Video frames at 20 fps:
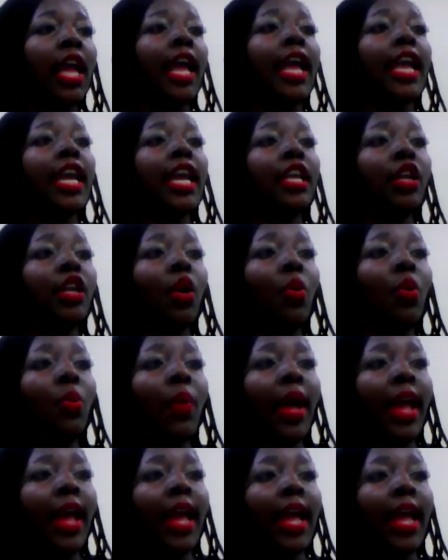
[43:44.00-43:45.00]
in a
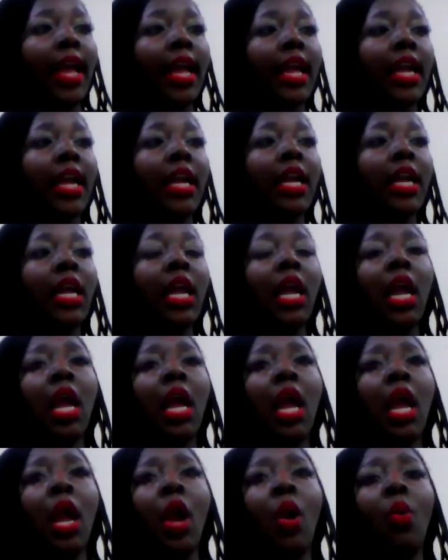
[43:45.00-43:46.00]
way
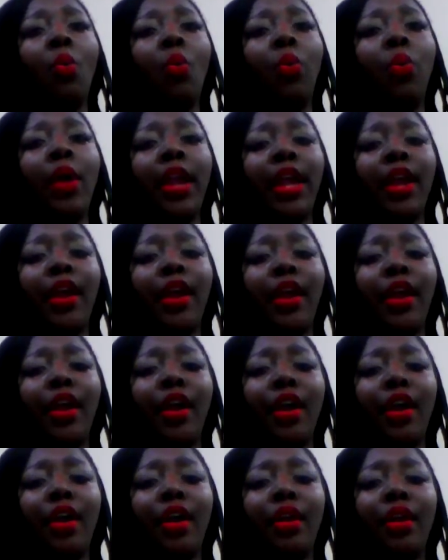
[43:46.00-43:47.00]

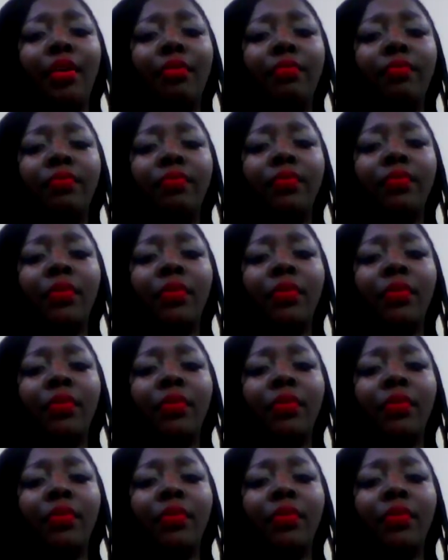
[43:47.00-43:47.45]
where